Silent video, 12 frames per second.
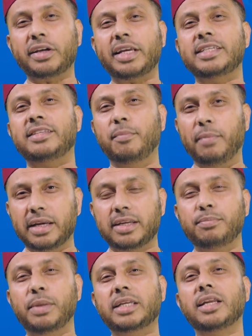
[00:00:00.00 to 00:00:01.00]
Is it the
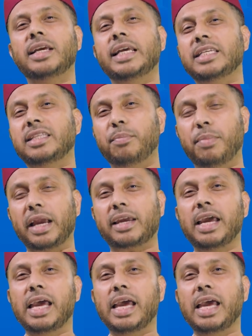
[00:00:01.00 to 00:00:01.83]
middle? Is it the back?